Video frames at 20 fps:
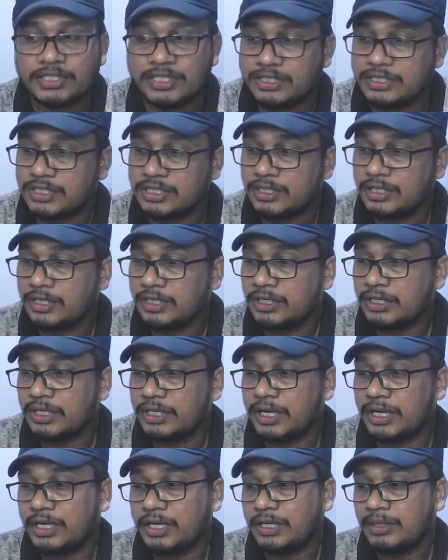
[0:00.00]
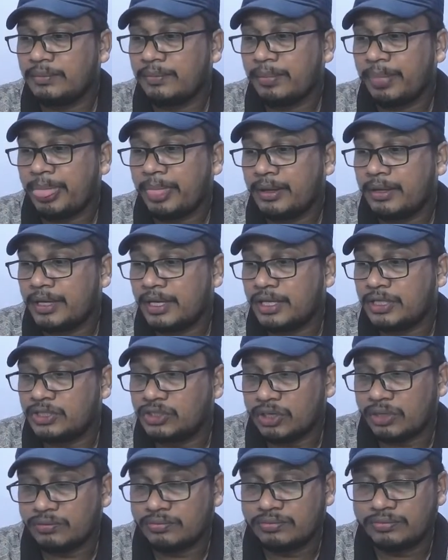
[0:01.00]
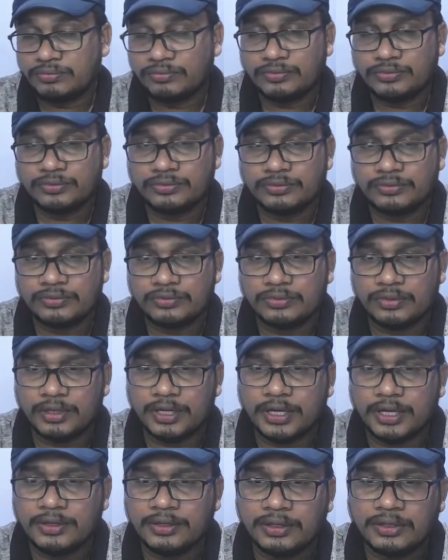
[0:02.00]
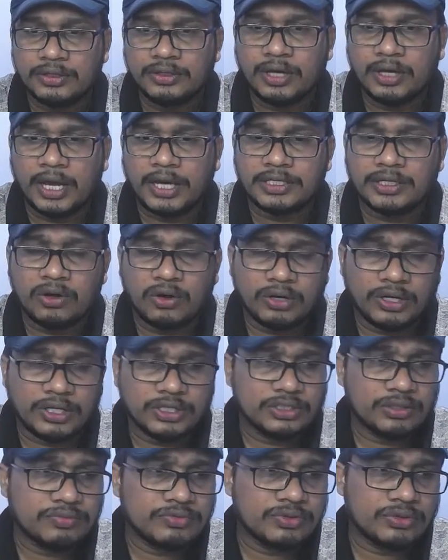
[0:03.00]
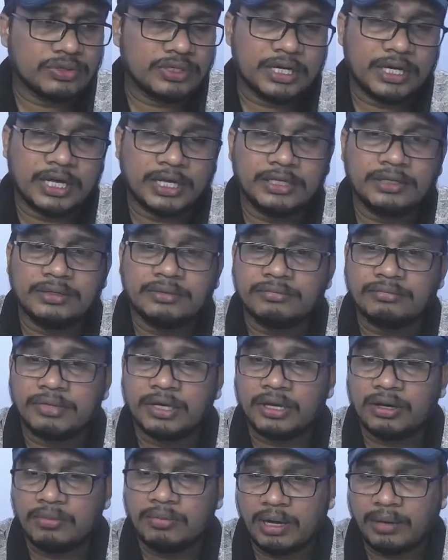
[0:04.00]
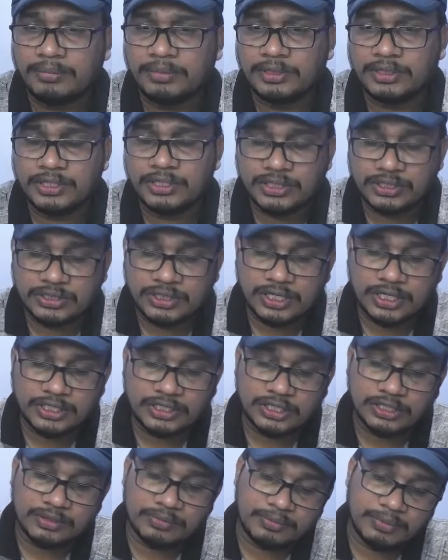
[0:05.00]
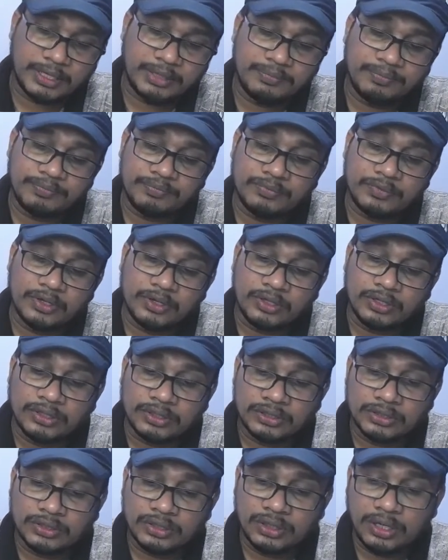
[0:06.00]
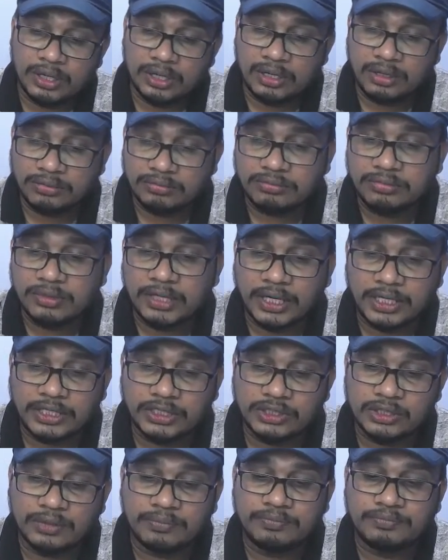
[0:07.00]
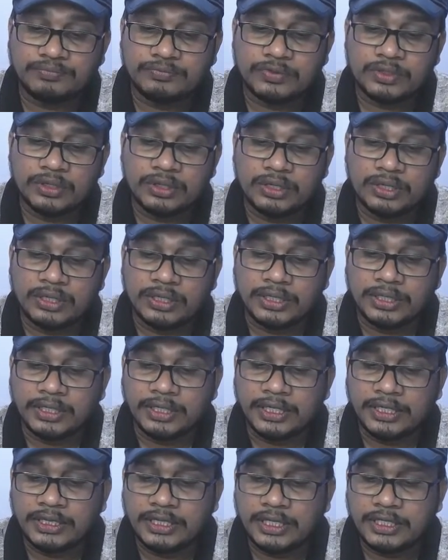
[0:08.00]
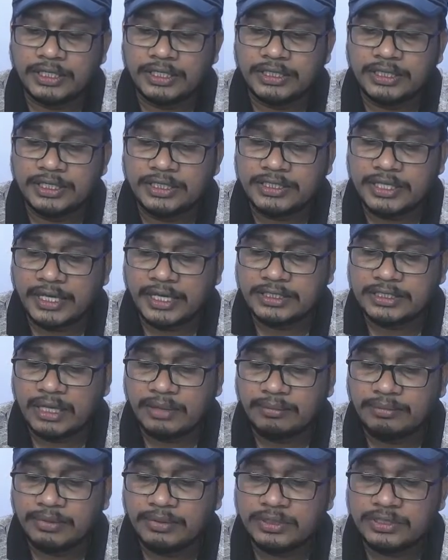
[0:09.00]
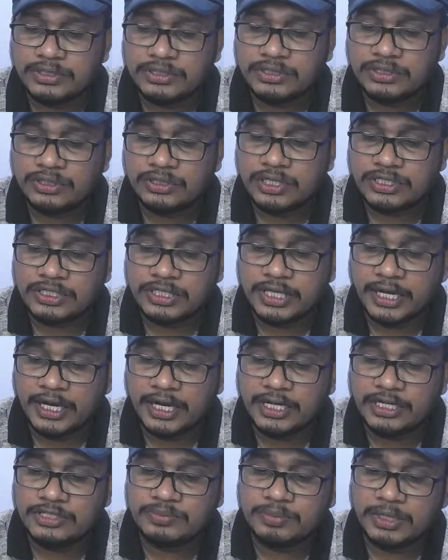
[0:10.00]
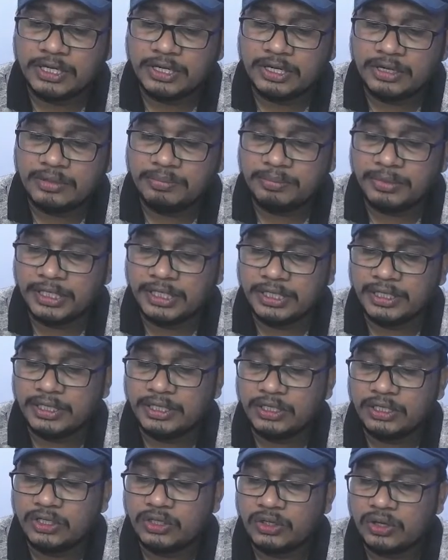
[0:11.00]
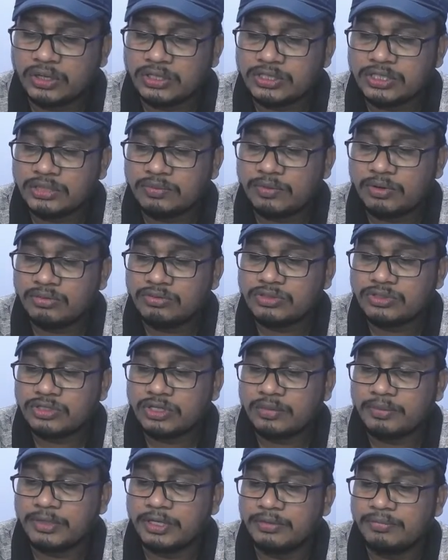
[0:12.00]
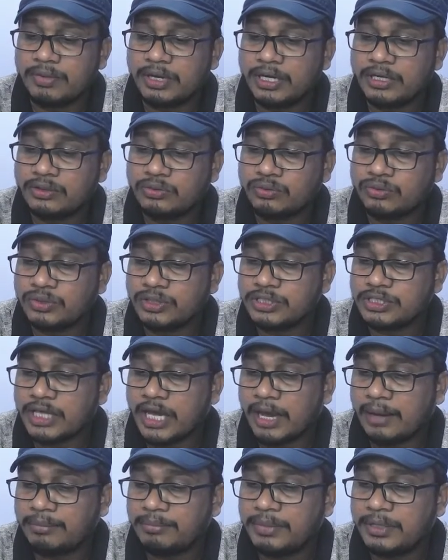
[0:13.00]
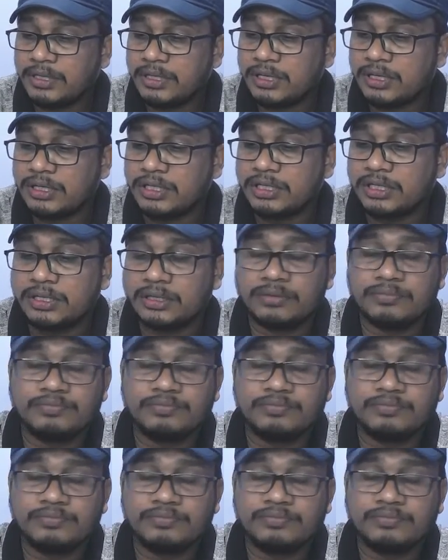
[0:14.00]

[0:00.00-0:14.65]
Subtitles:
is getting a job. Okay, I got a job so that I become happy. This is the result of my getting job. In these examples, the second speaker B talks about some event which happened earlier.